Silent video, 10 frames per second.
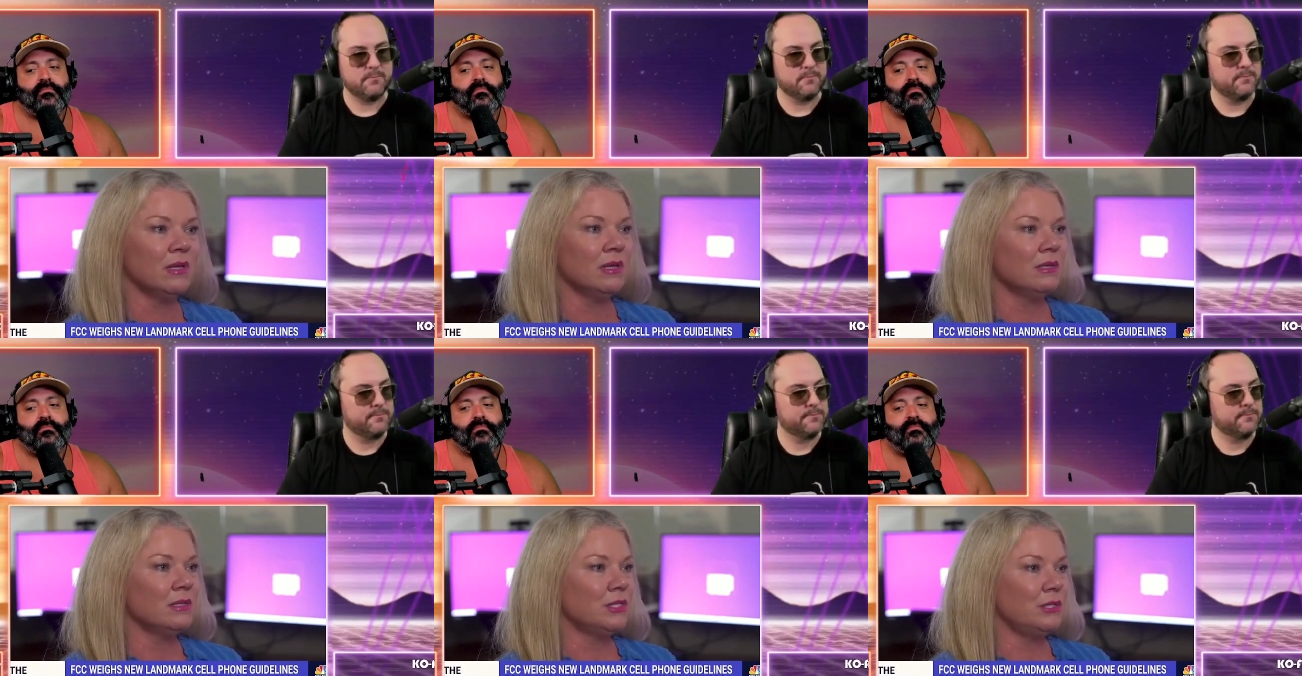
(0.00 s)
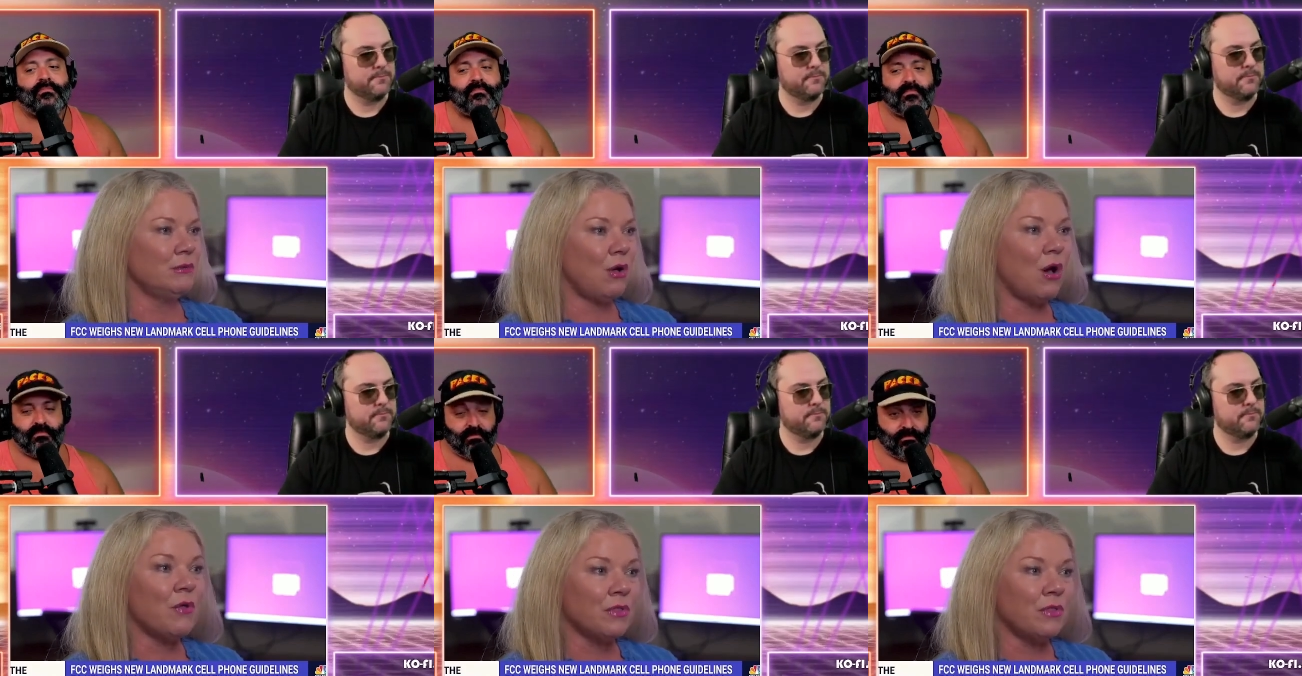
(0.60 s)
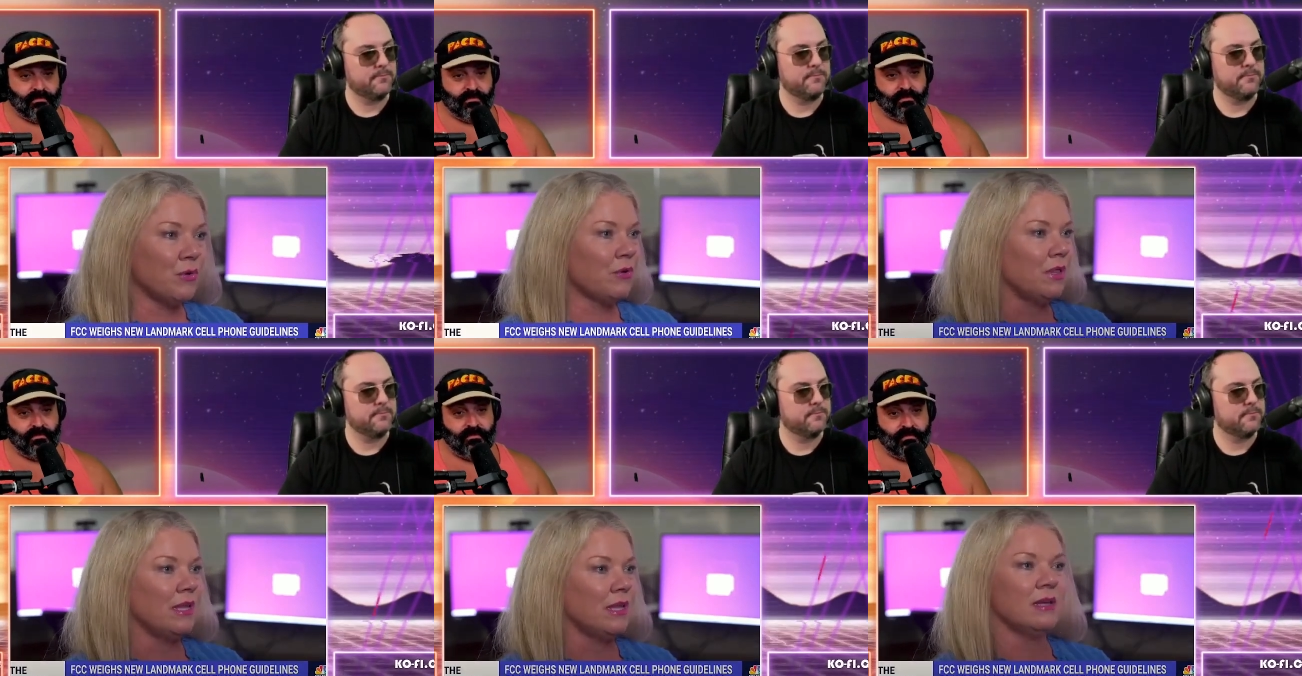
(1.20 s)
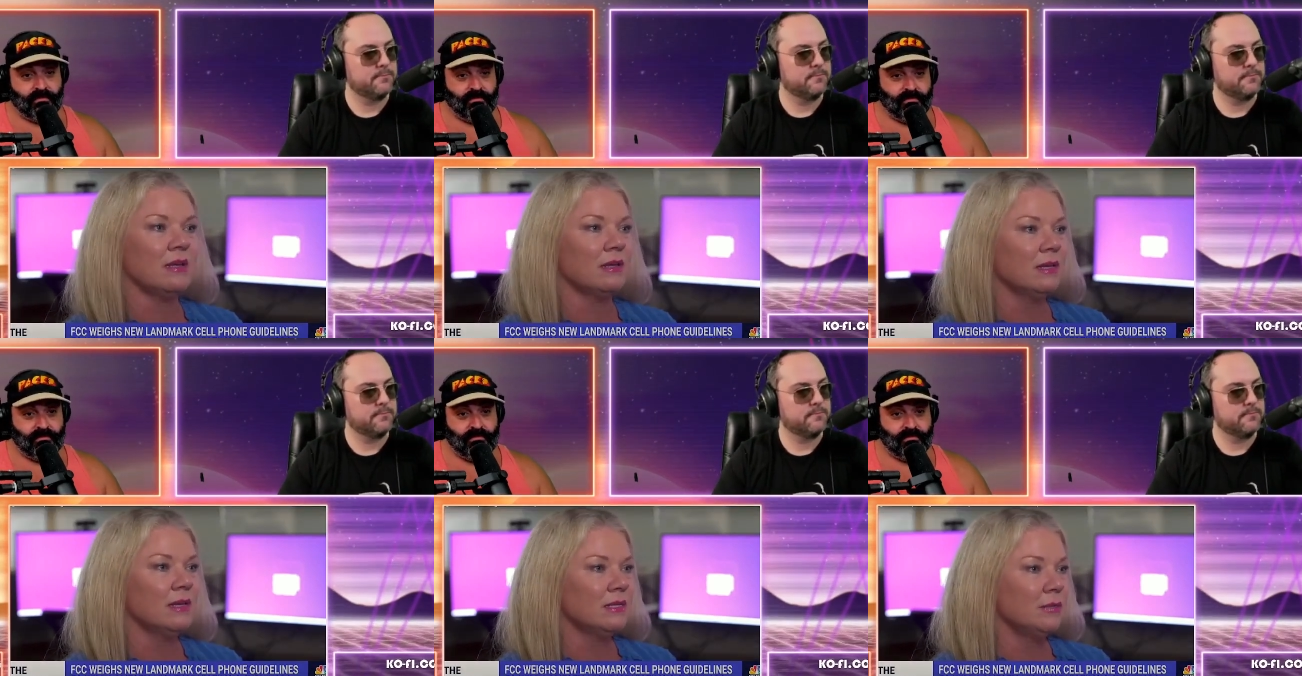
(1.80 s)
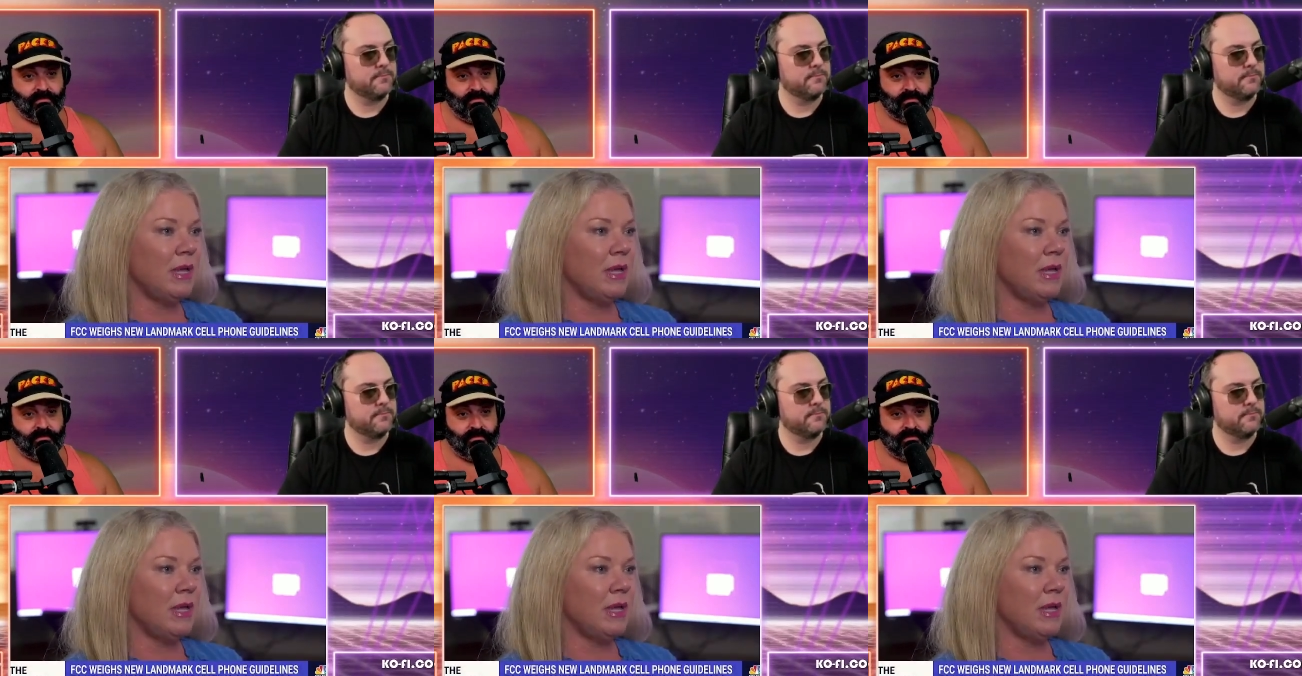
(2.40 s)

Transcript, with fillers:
Speaker 1: to call the local clinic, to be able to